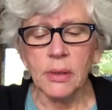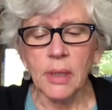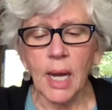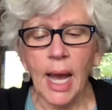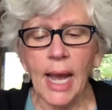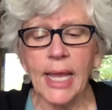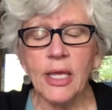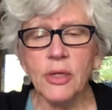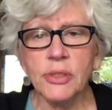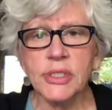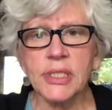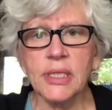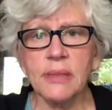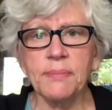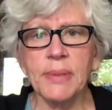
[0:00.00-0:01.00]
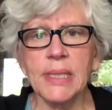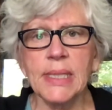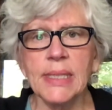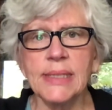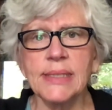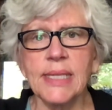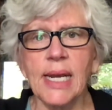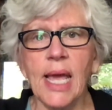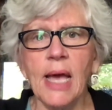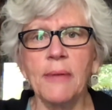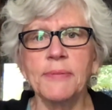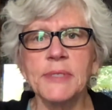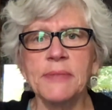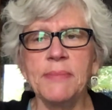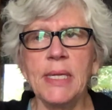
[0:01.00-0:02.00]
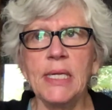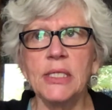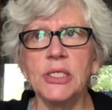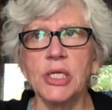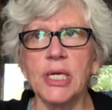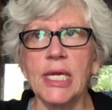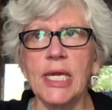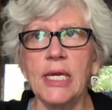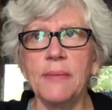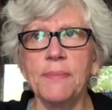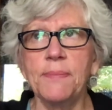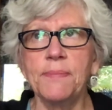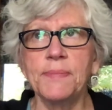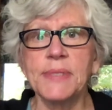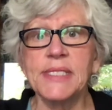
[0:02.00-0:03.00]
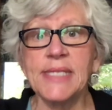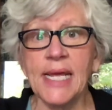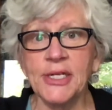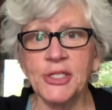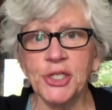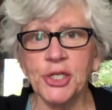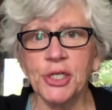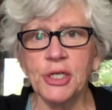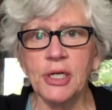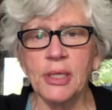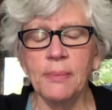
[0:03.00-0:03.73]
I use it because it helps me to keep centered